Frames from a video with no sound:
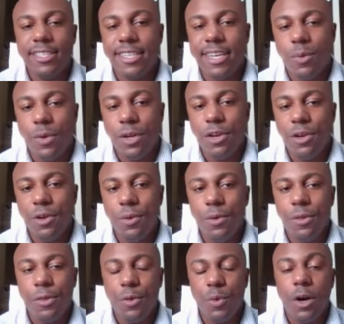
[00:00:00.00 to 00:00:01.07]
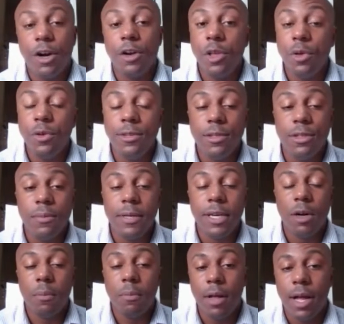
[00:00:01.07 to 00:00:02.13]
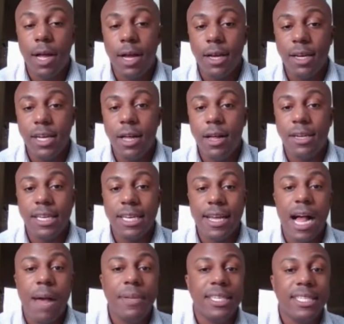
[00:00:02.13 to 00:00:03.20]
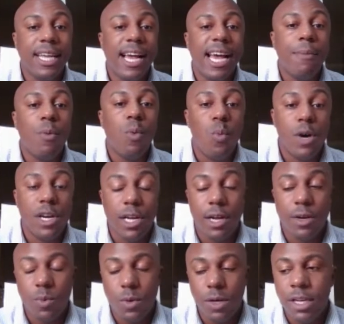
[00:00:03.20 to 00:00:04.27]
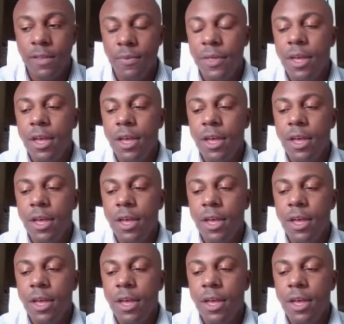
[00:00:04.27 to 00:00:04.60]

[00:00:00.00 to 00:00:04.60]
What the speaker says: that we do through our YouTube and our blog called CommonTime One-on-One,